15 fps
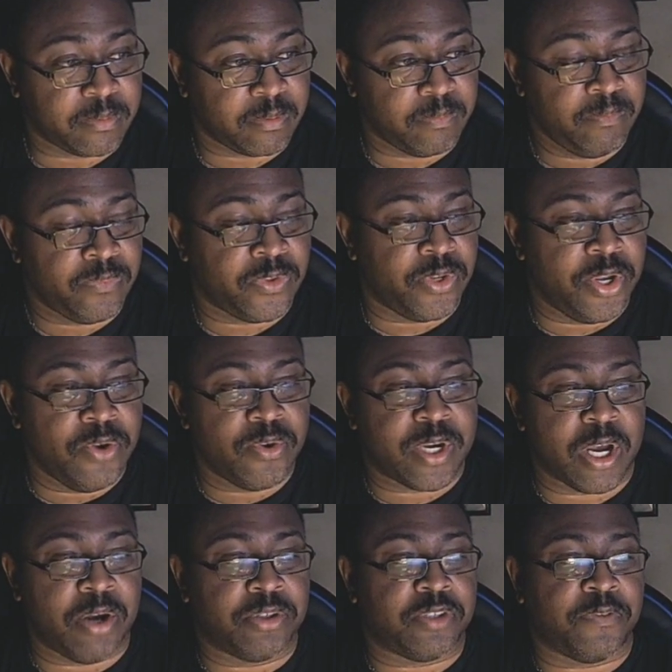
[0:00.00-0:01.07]
New
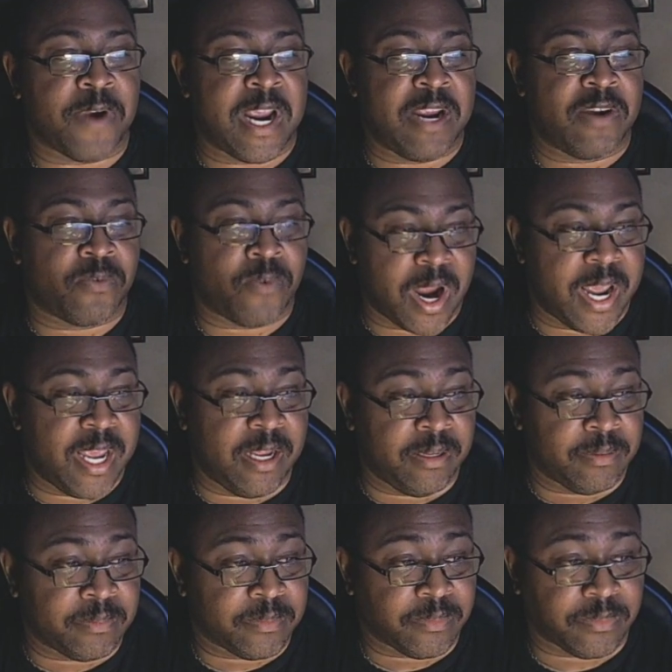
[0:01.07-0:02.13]
coach Frank Reich
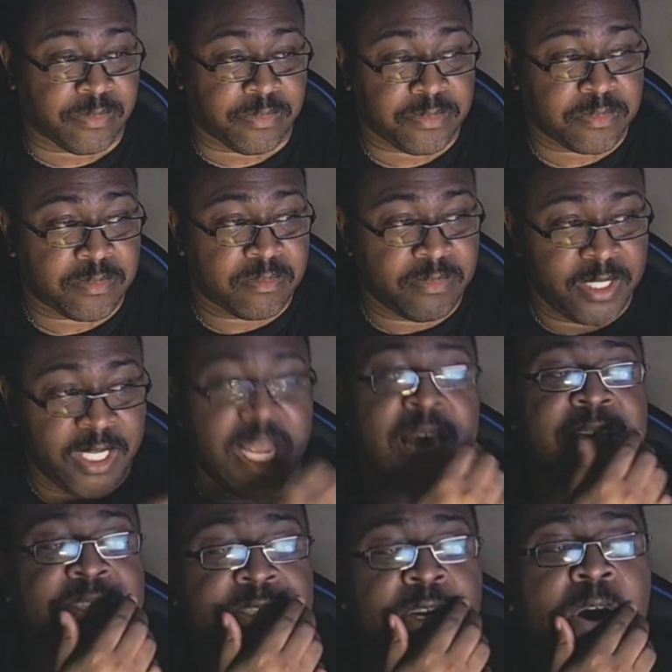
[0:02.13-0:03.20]

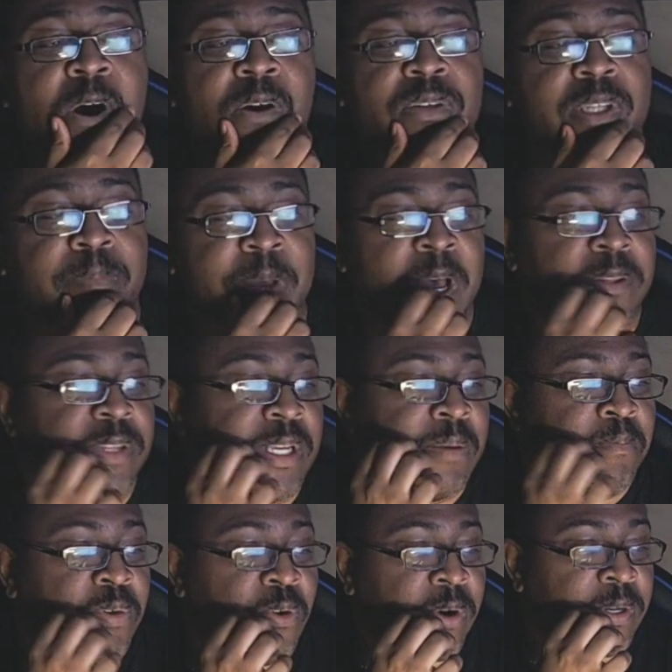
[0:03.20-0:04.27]
has talked about the
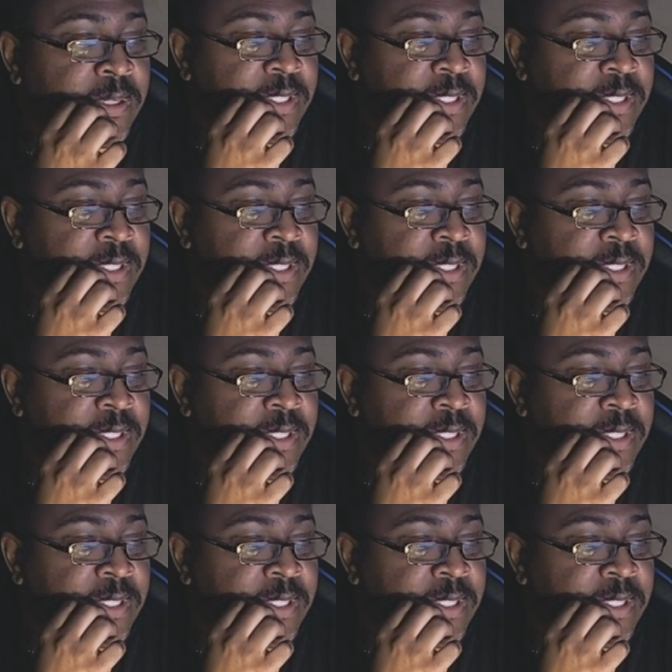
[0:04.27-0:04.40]
importance of